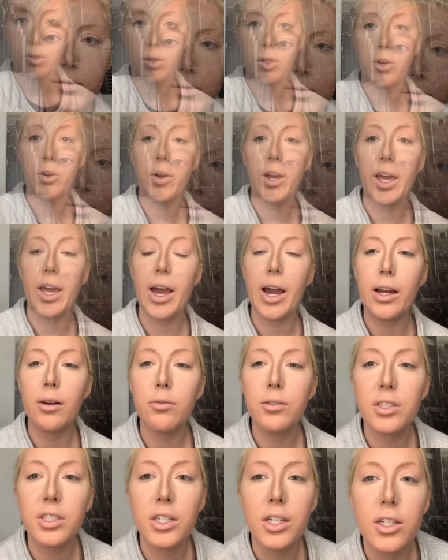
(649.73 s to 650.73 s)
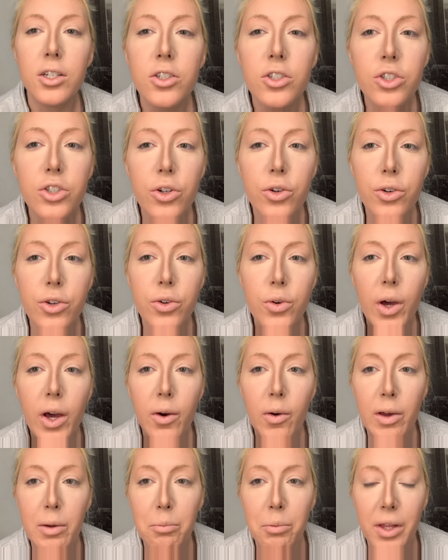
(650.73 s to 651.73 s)
okay, I was gonna show you how
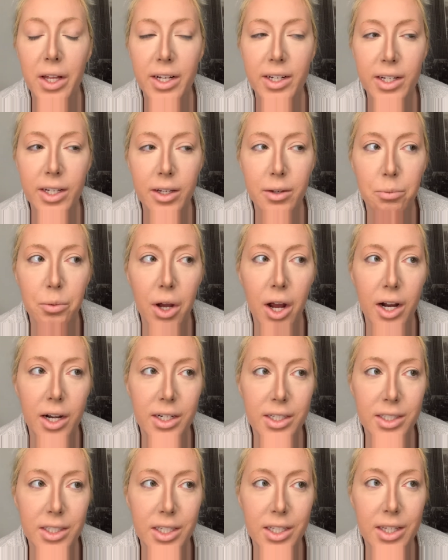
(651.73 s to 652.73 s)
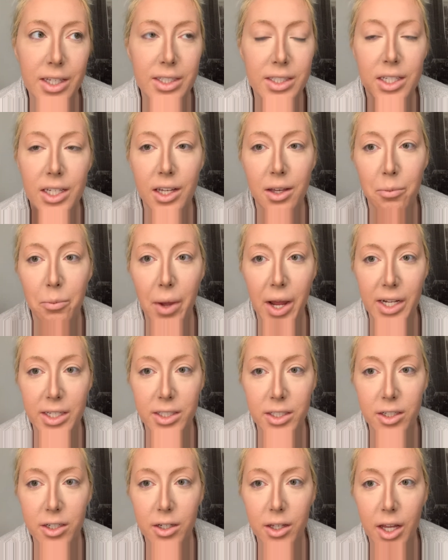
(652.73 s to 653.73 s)
I blend it, but honestly, that's like a
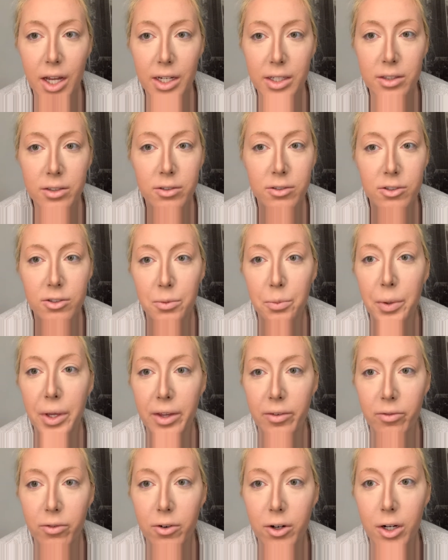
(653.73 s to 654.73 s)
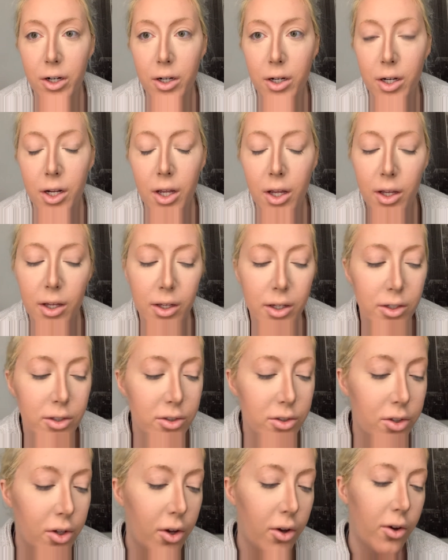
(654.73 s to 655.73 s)
master class you should pay for.
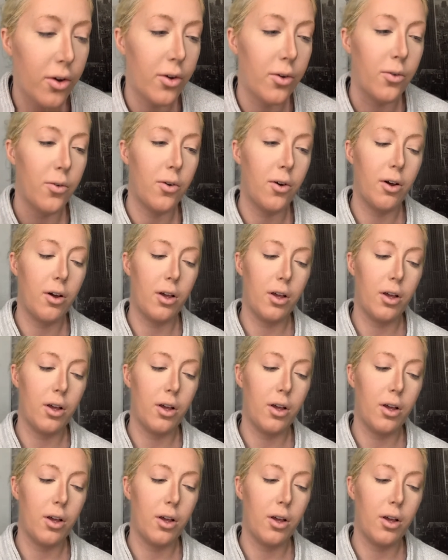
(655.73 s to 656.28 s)
So